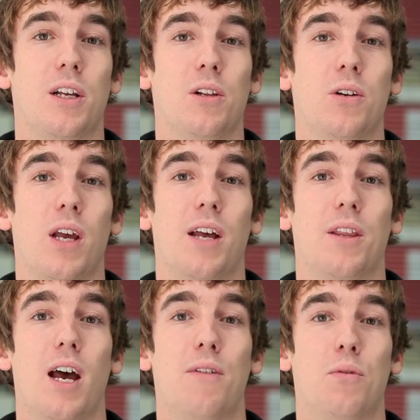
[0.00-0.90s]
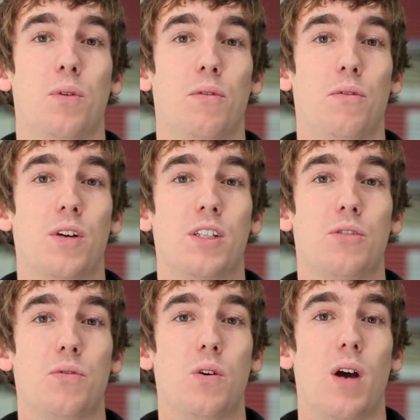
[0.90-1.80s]
a look at the Avon River
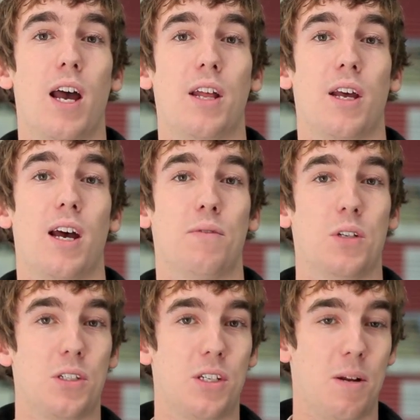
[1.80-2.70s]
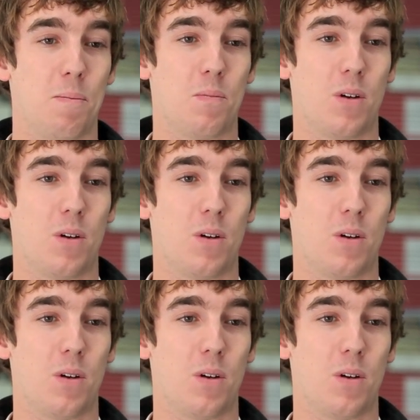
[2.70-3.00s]
Festival and the Avon Descent.